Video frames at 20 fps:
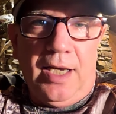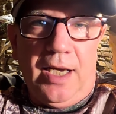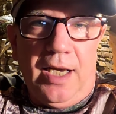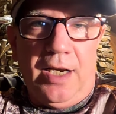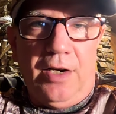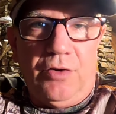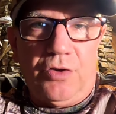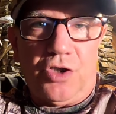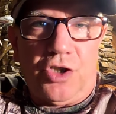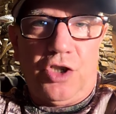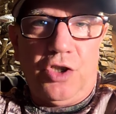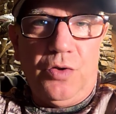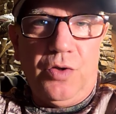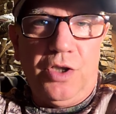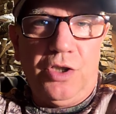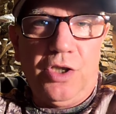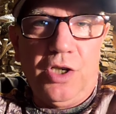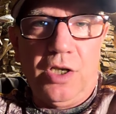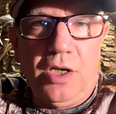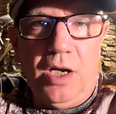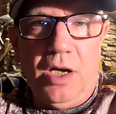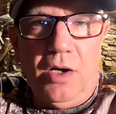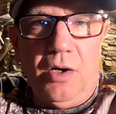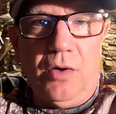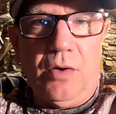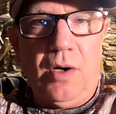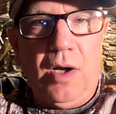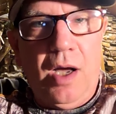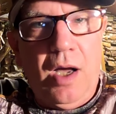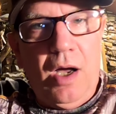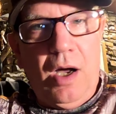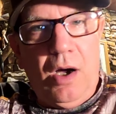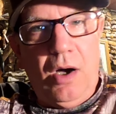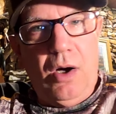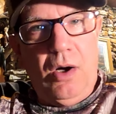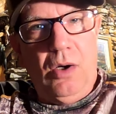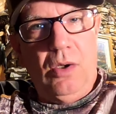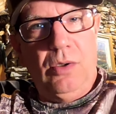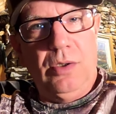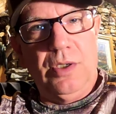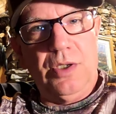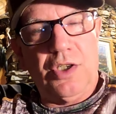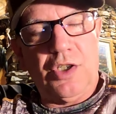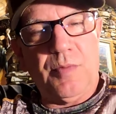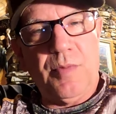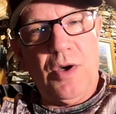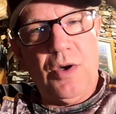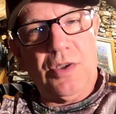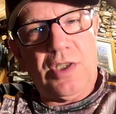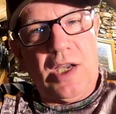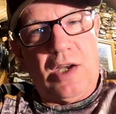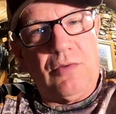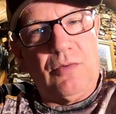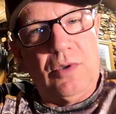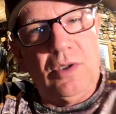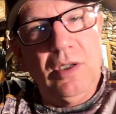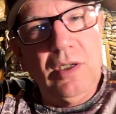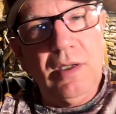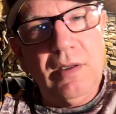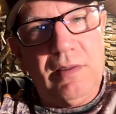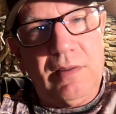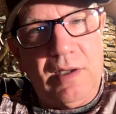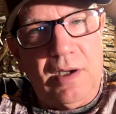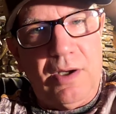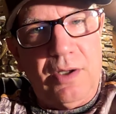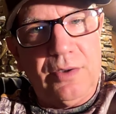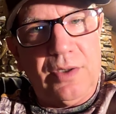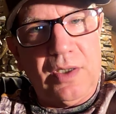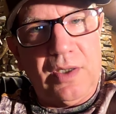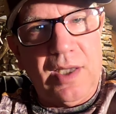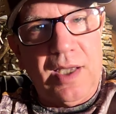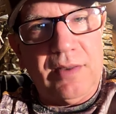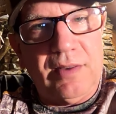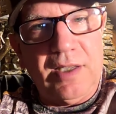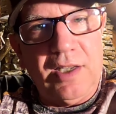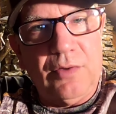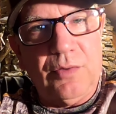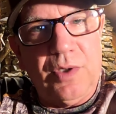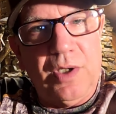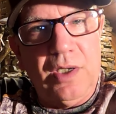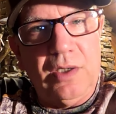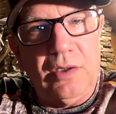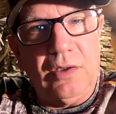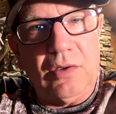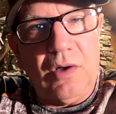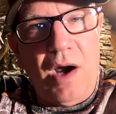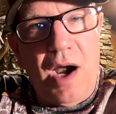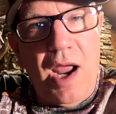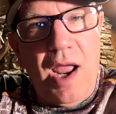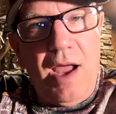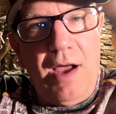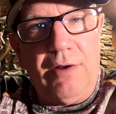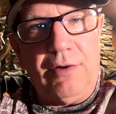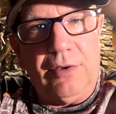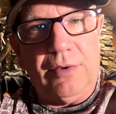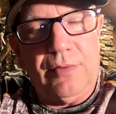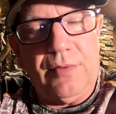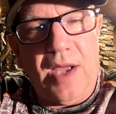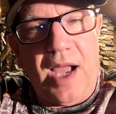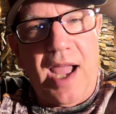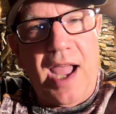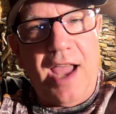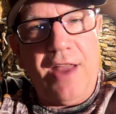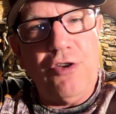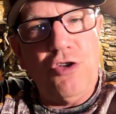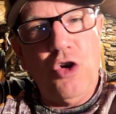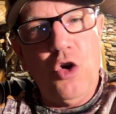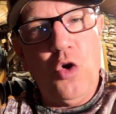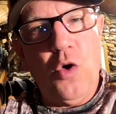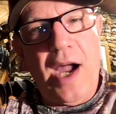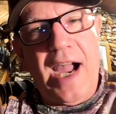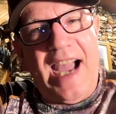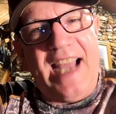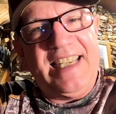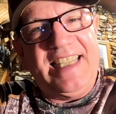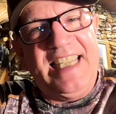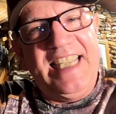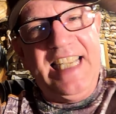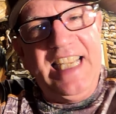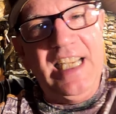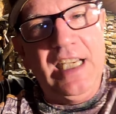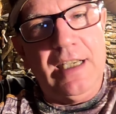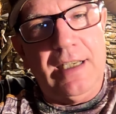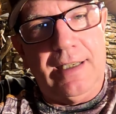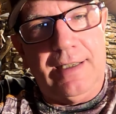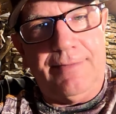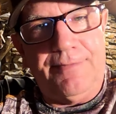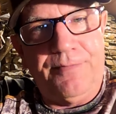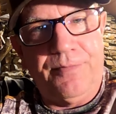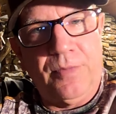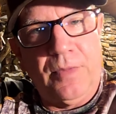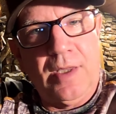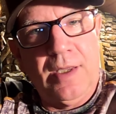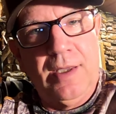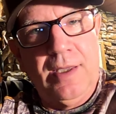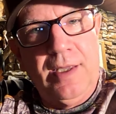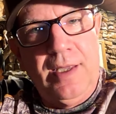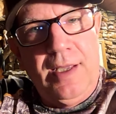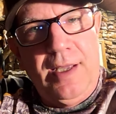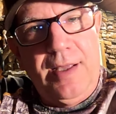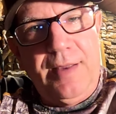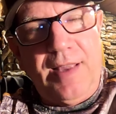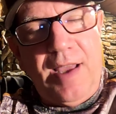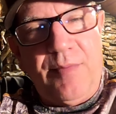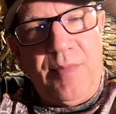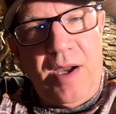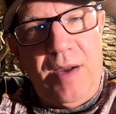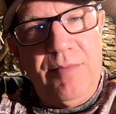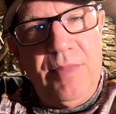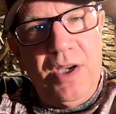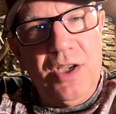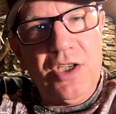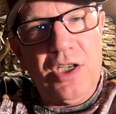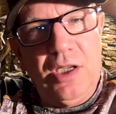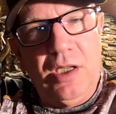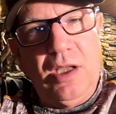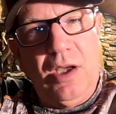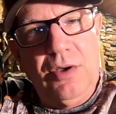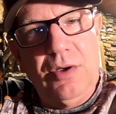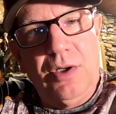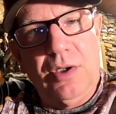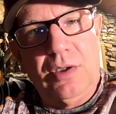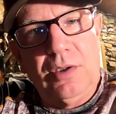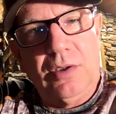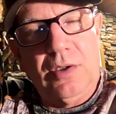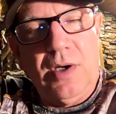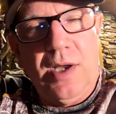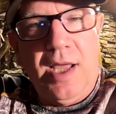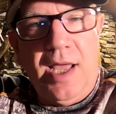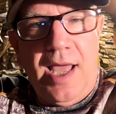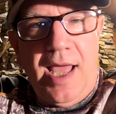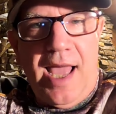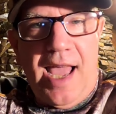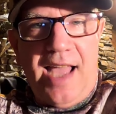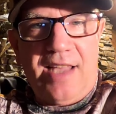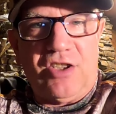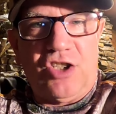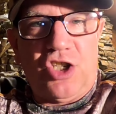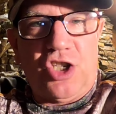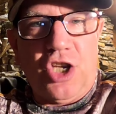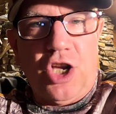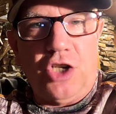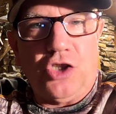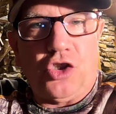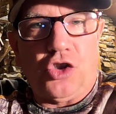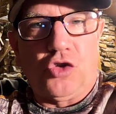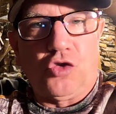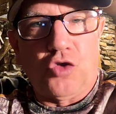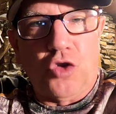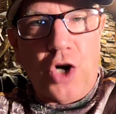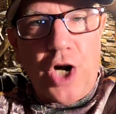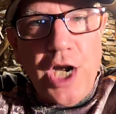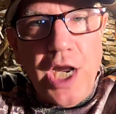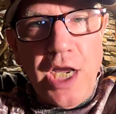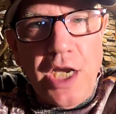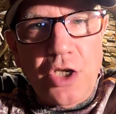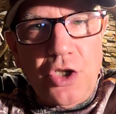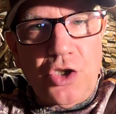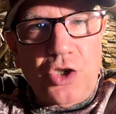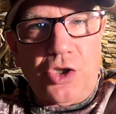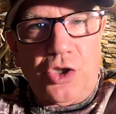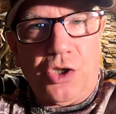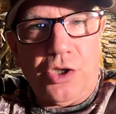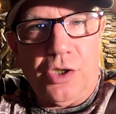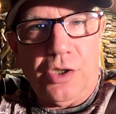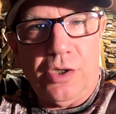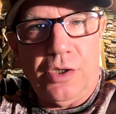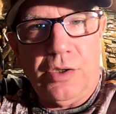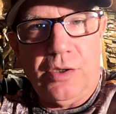and it was 2 inches low. Holy smokes, I really thought that thing would hit the ground. I had no idea that my muzzleloader had such reach.